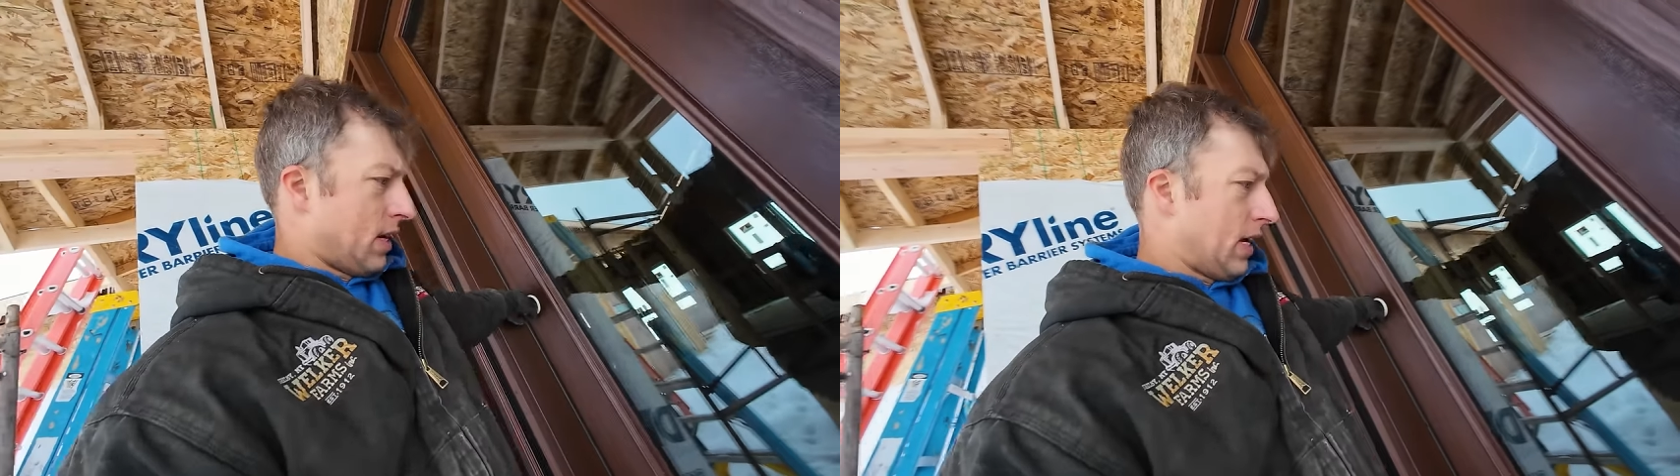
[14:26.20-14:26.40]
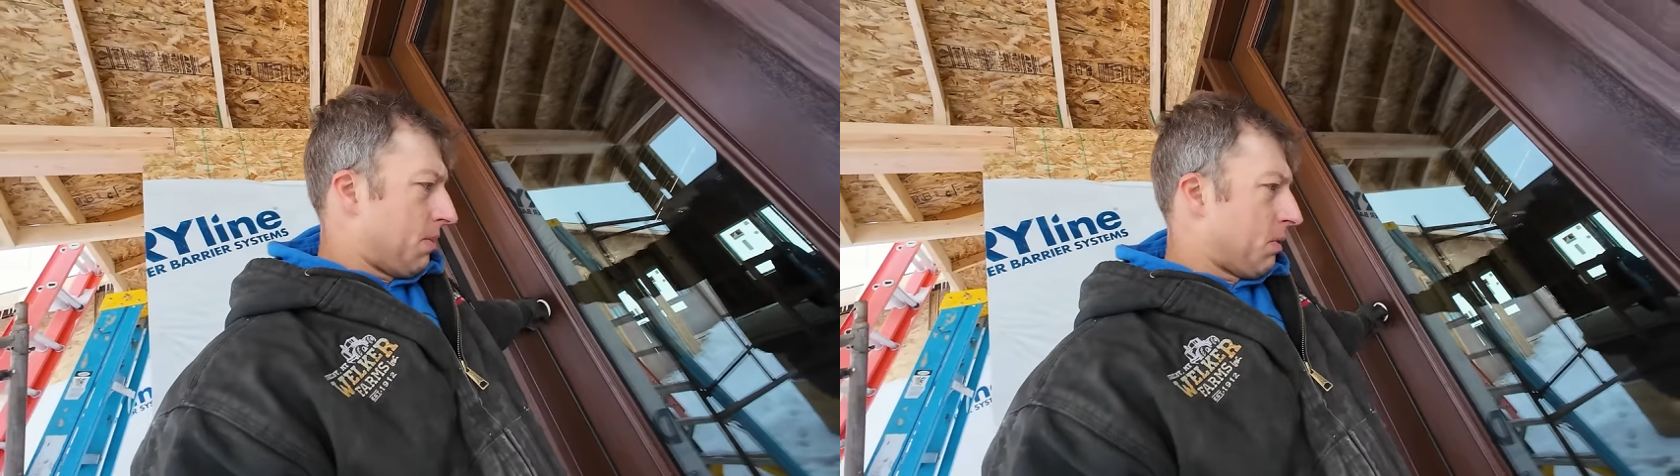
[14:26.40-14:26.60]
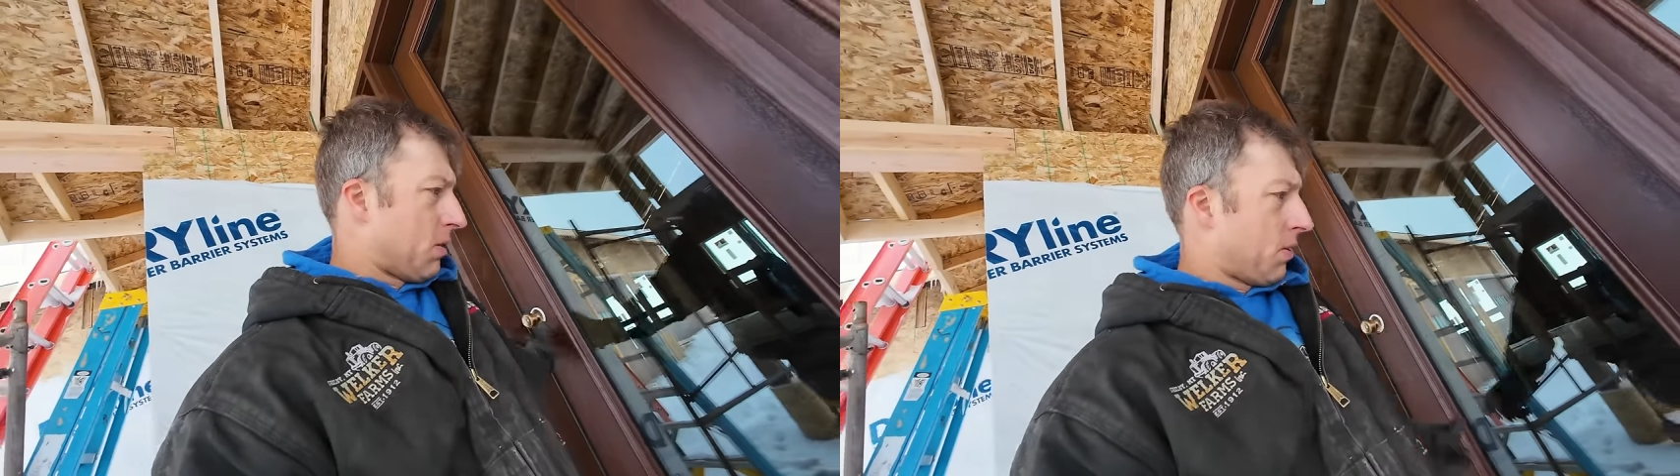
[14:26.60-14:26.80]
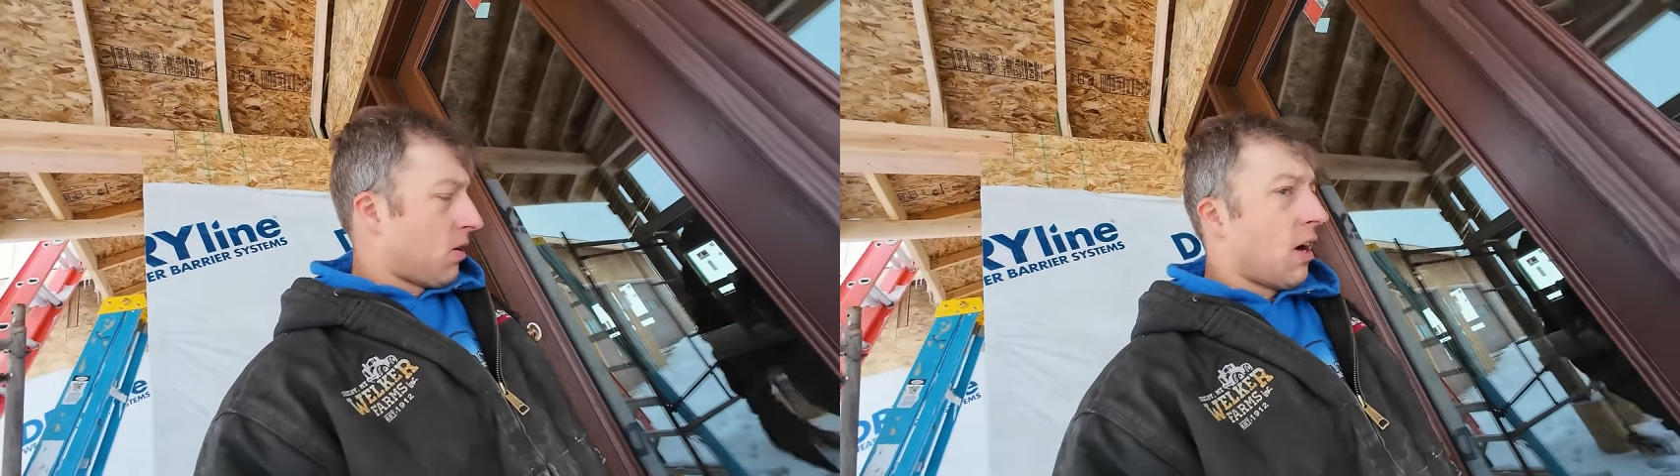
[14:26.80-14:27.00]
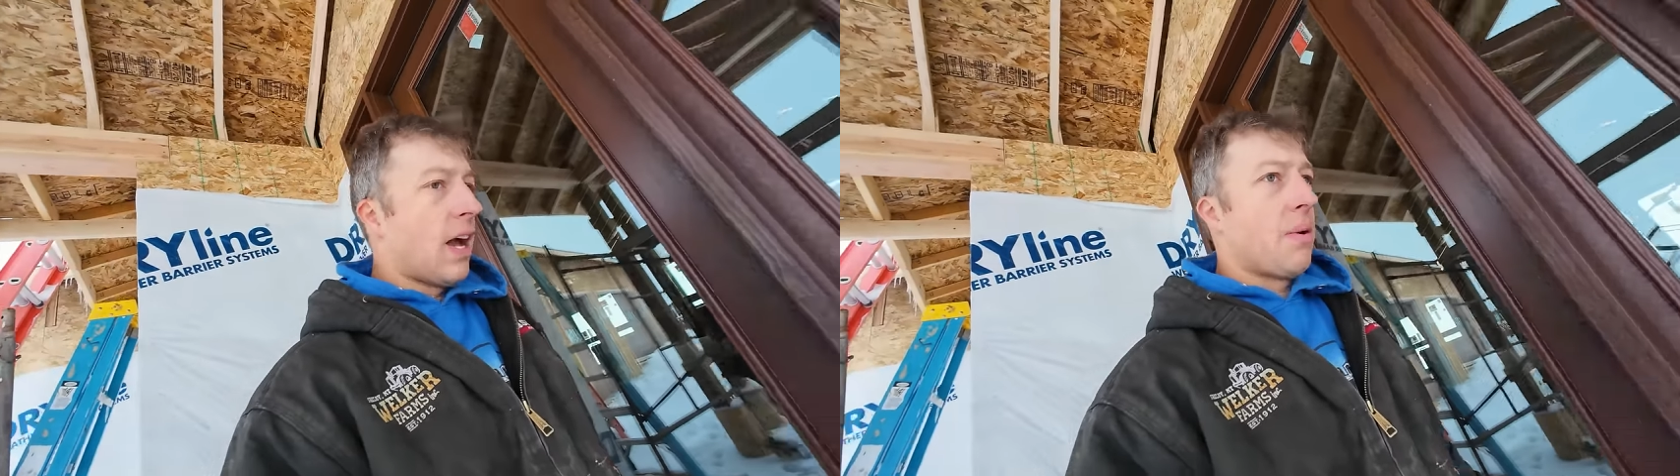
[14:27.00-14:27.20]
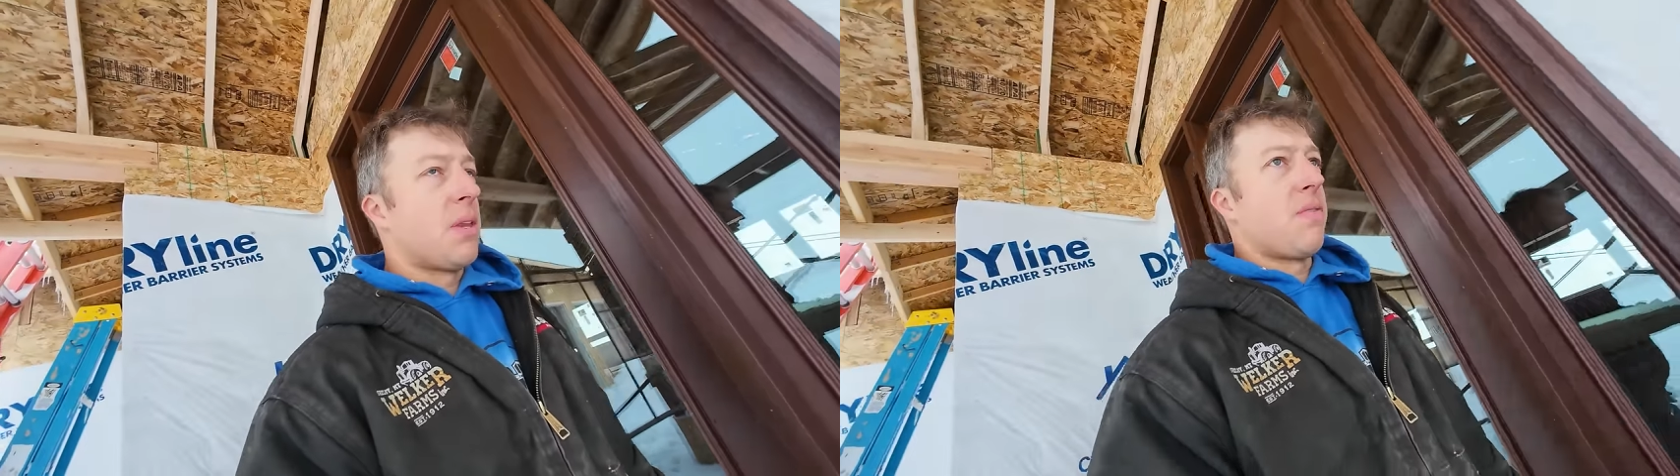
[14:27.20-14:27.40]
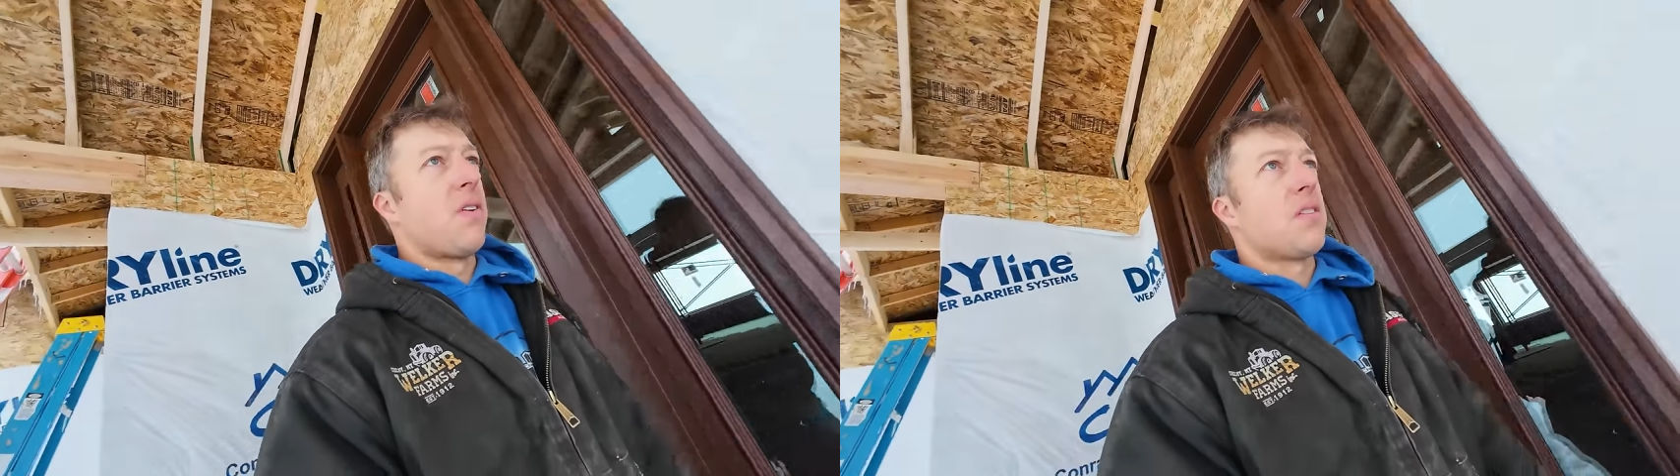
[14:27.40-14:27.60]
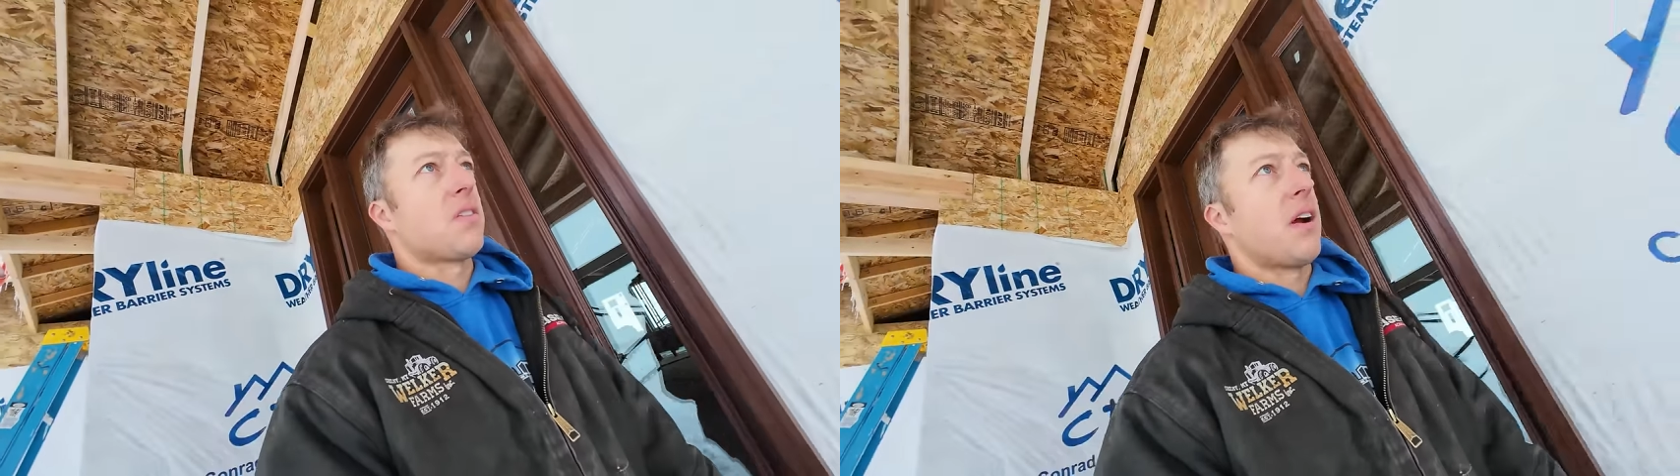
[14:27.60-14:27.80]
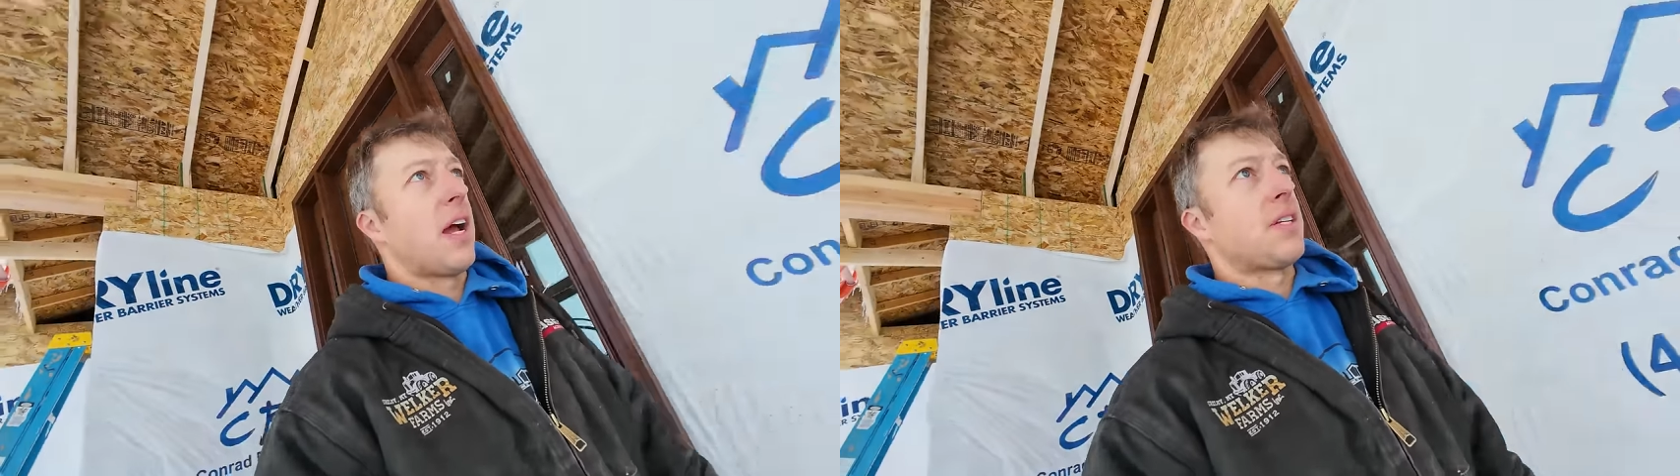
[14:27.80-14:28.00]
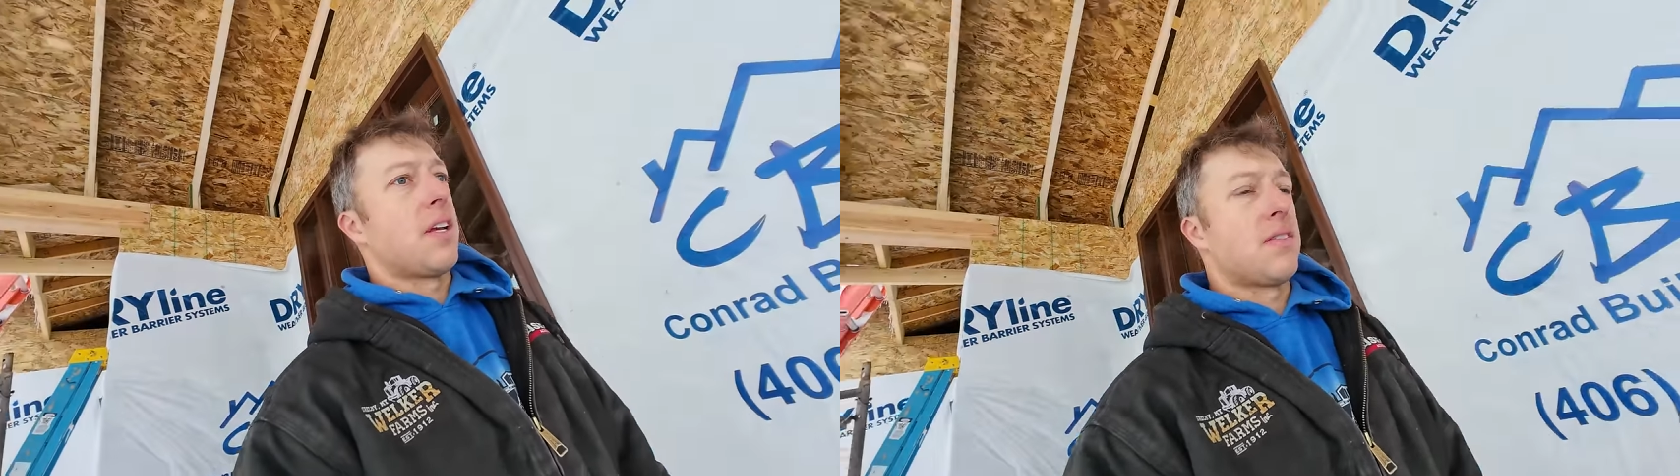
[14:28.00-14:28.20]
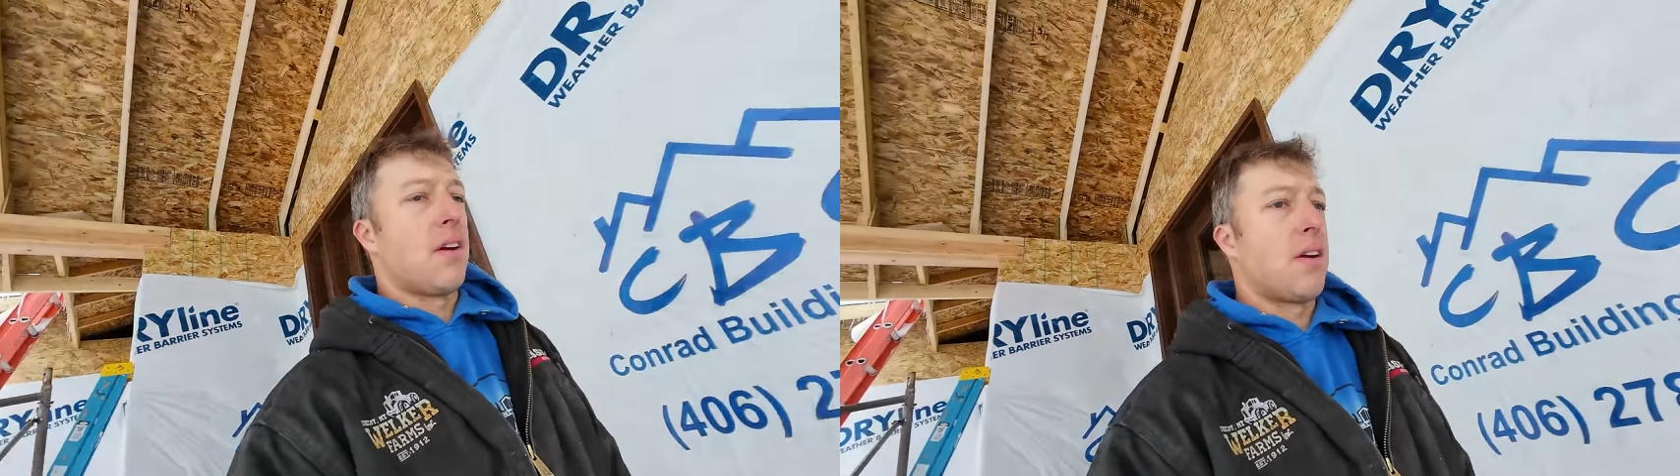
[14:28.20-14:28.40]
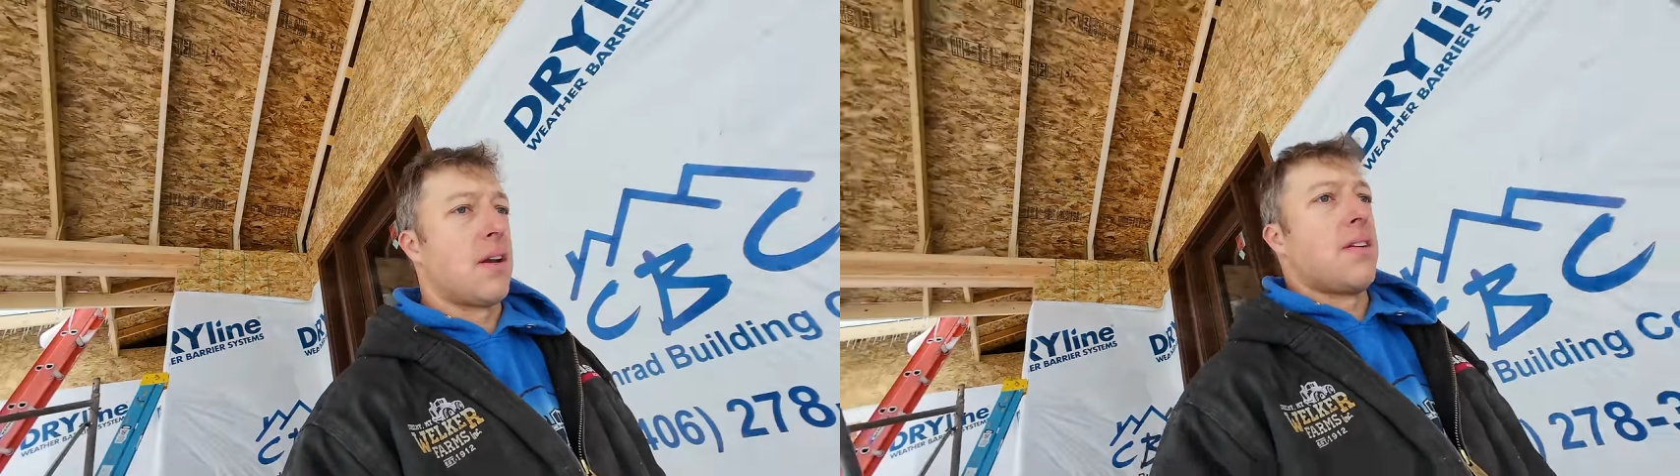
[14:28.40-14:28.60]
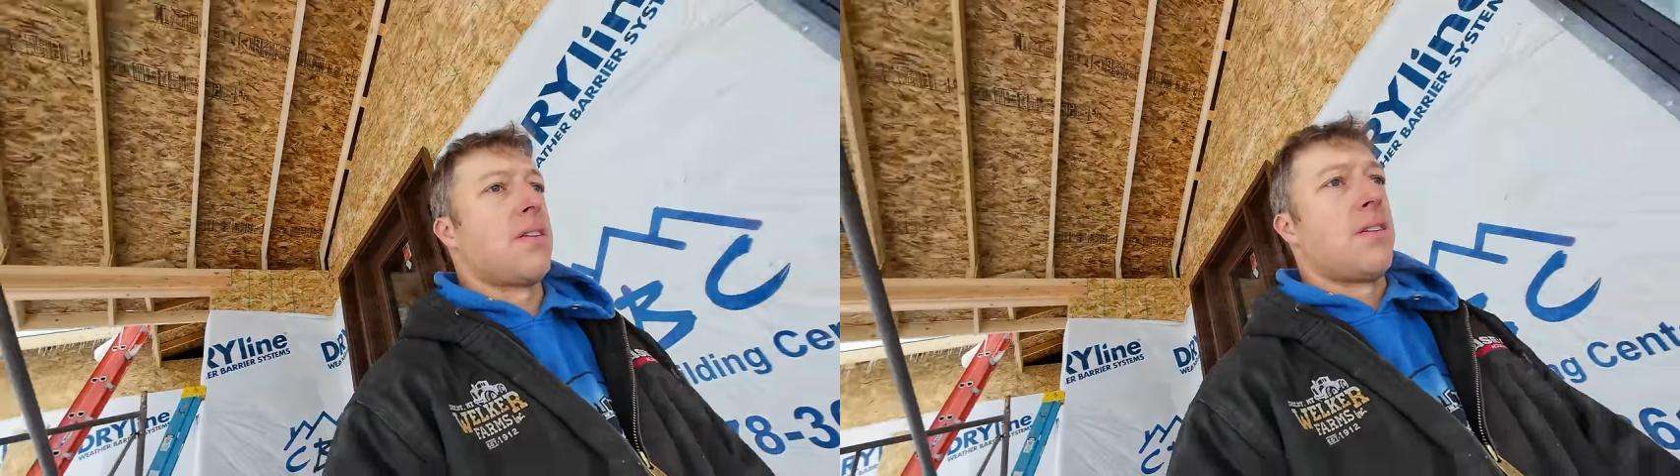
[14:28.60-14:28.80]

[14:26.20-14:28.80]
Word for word: I am going to cry when the first scratch gets on it.